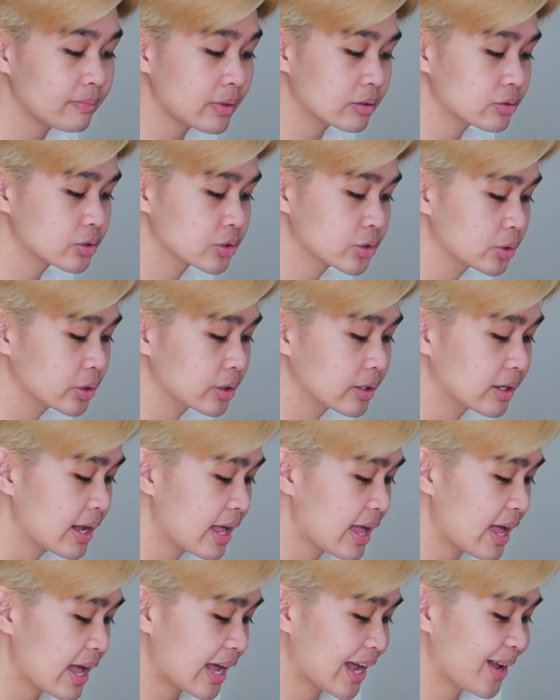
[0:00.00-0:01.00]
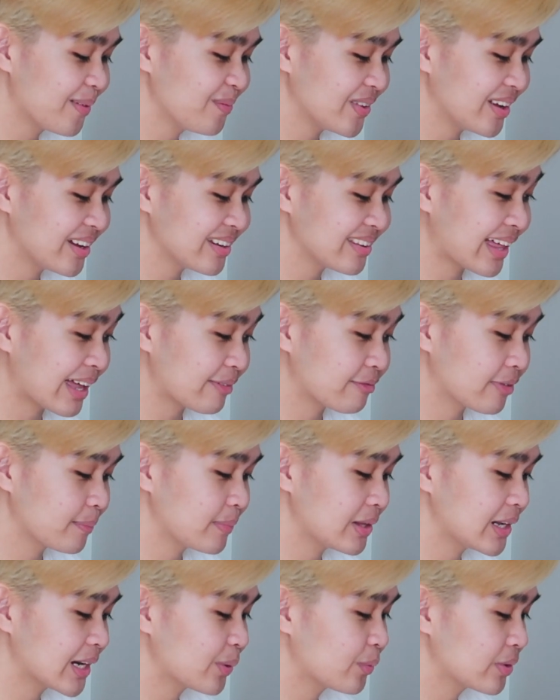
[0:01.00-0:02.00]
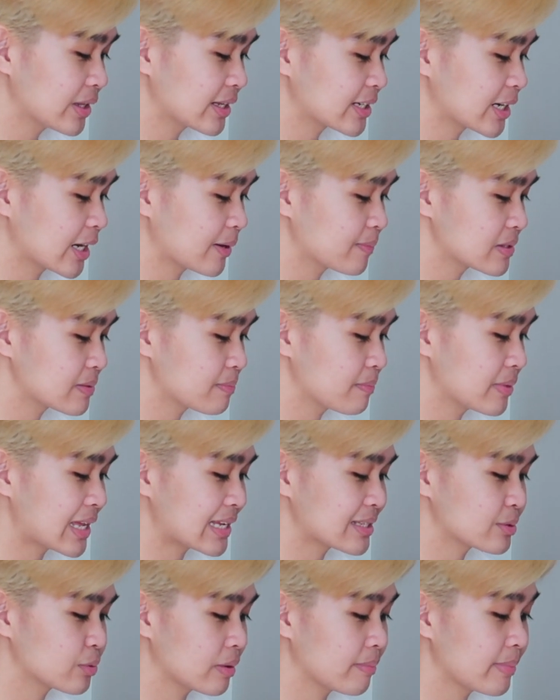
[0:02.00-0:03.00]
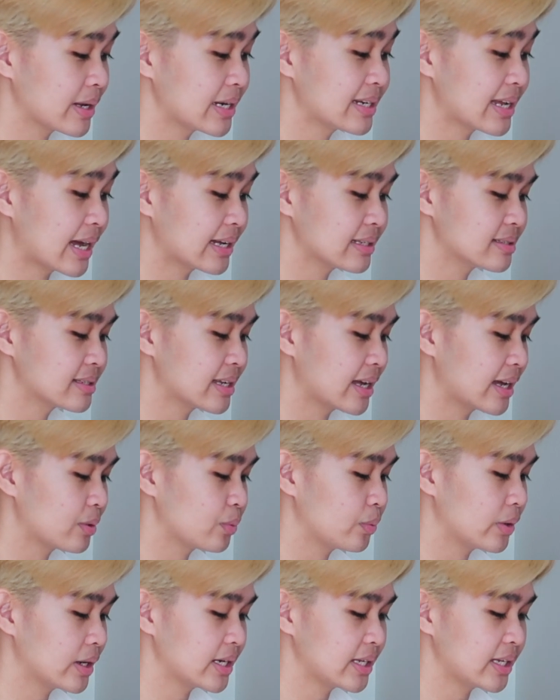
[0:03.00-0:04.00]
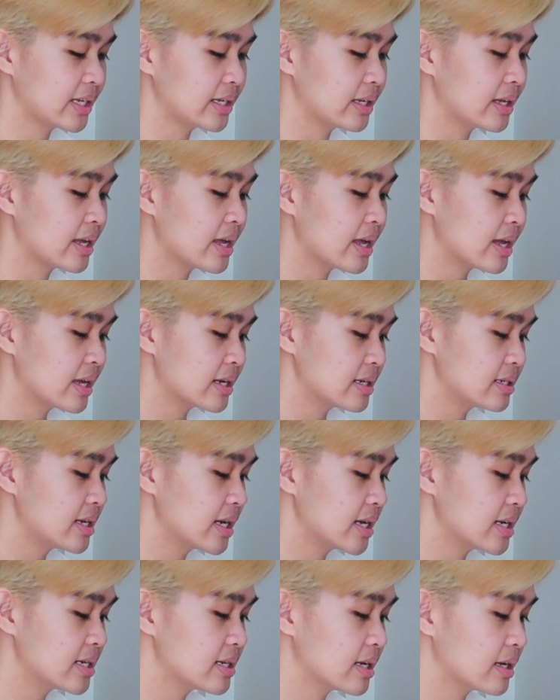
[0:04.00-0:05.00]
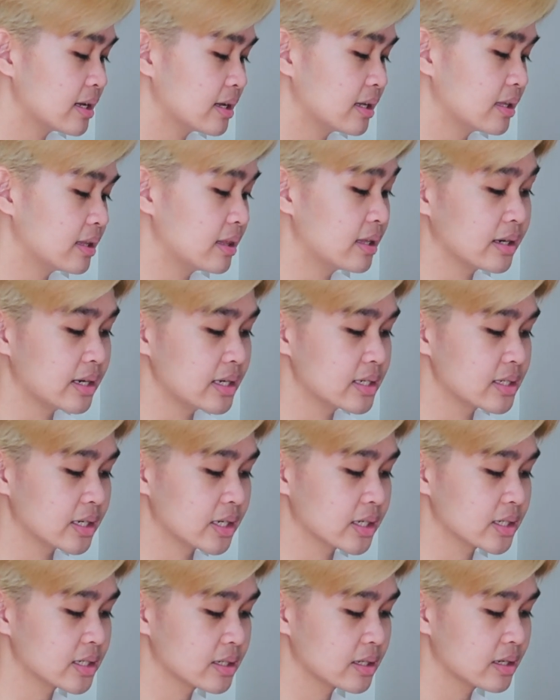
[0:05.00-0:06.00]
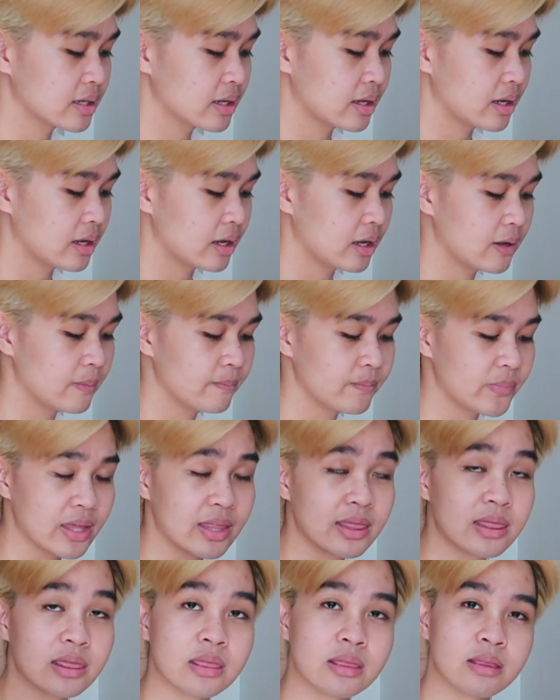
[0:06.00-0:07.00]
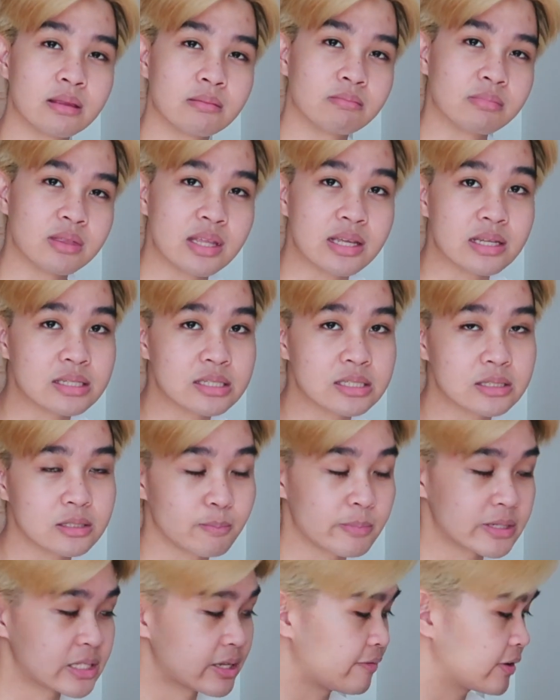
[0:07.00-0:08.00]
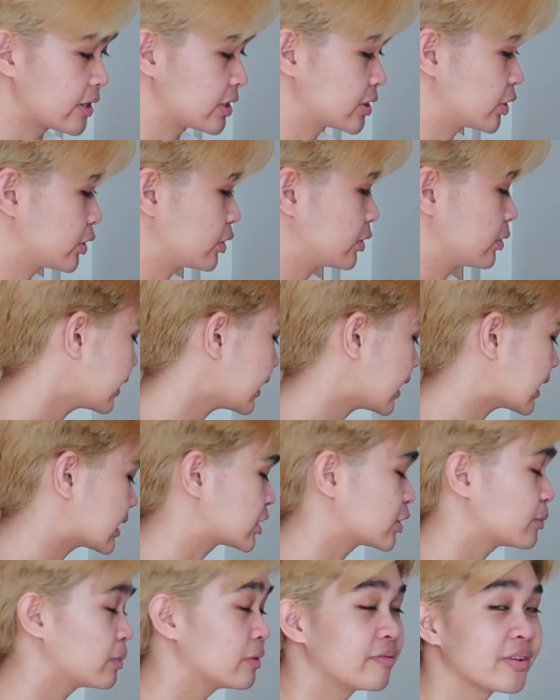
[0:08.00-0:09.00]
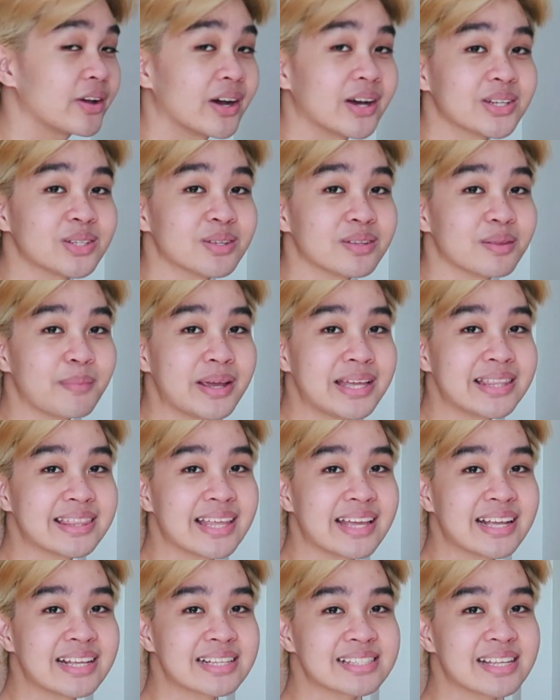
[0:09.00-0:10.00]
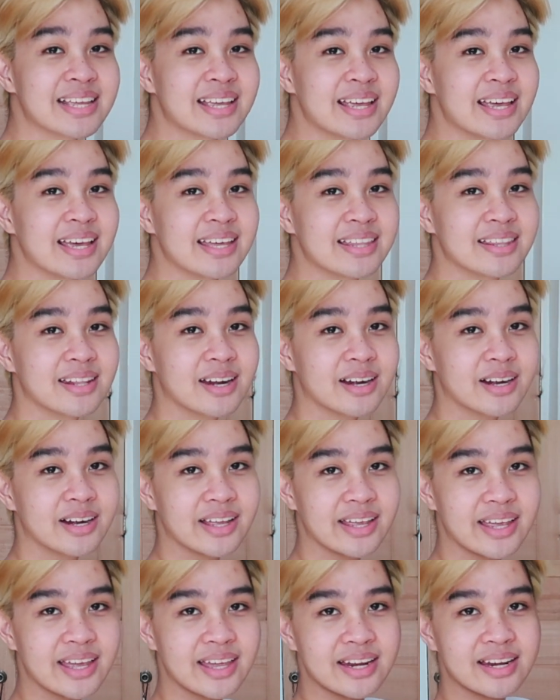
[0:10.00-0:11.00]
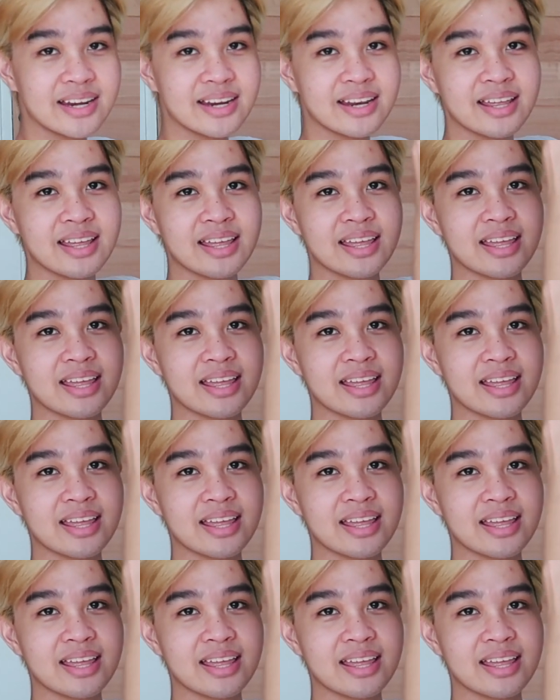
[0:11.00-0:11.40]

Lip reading: not sure, I'm not that familiar with the terms, but that's what my dad said when he did the research in this specific drone. And yeah, so moving on to the main things that are in